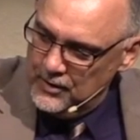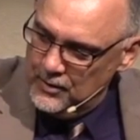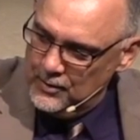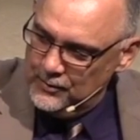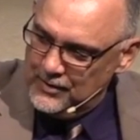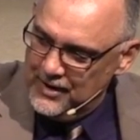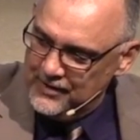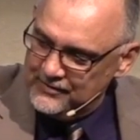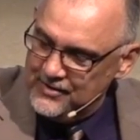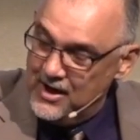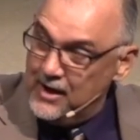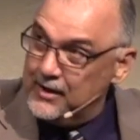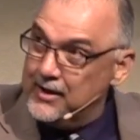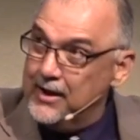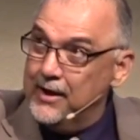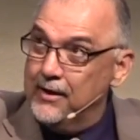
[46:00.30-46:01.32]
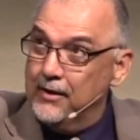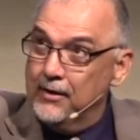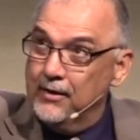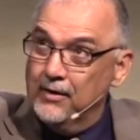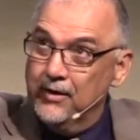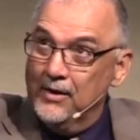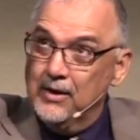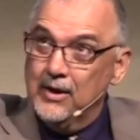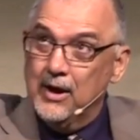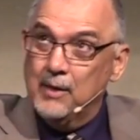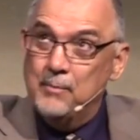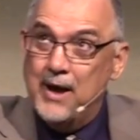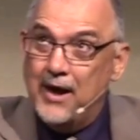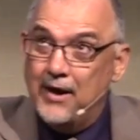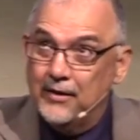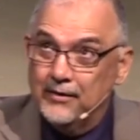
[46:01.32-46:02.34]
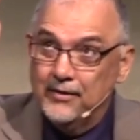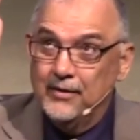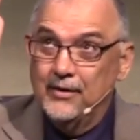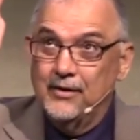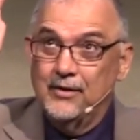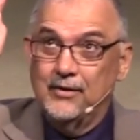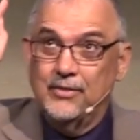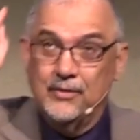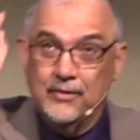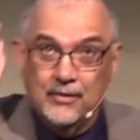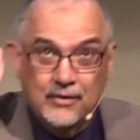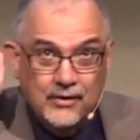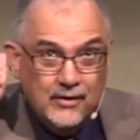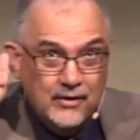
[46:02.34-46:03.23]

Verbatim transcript: who does not care about the